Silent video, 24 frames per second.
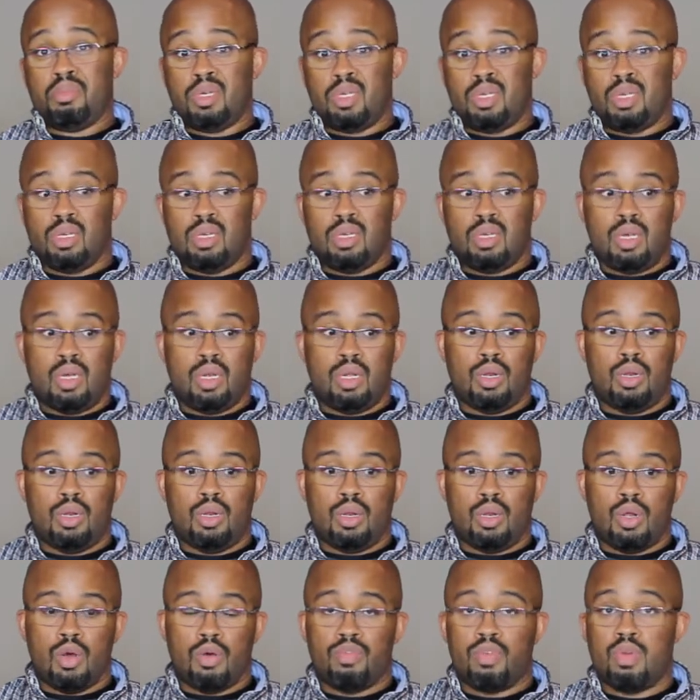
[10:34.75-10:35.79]
be
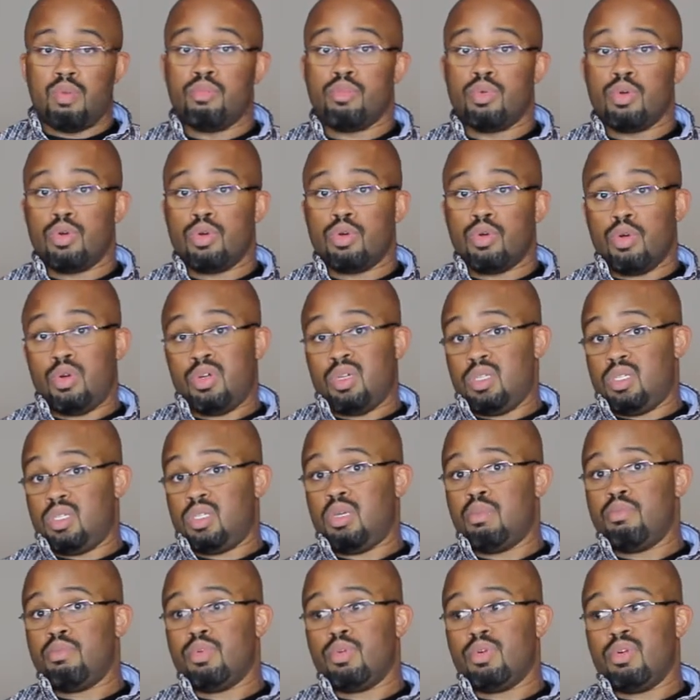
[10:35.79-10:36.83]
in November or
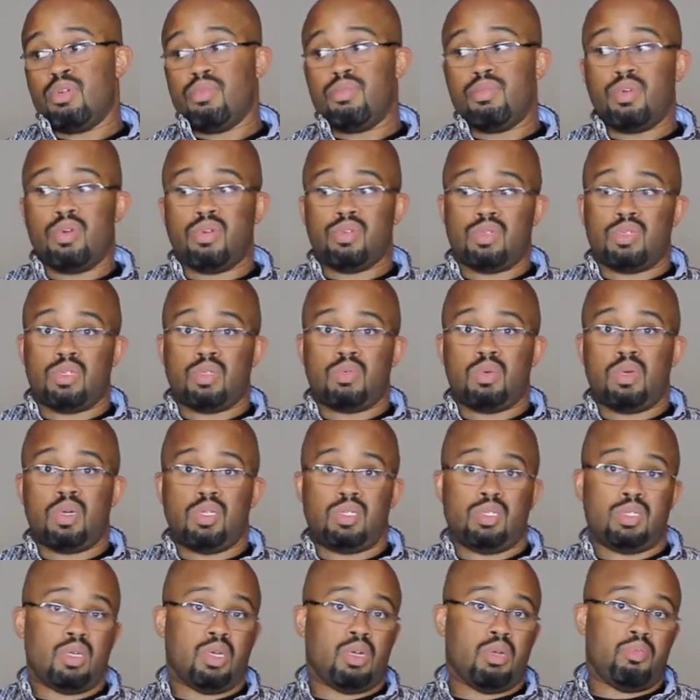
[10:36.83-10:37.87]
December versus what
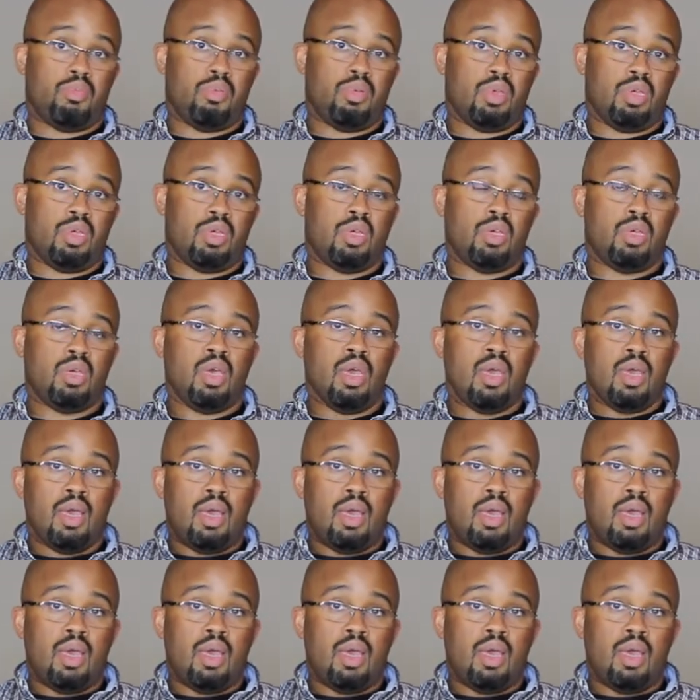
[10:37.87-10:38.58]
it's gonna be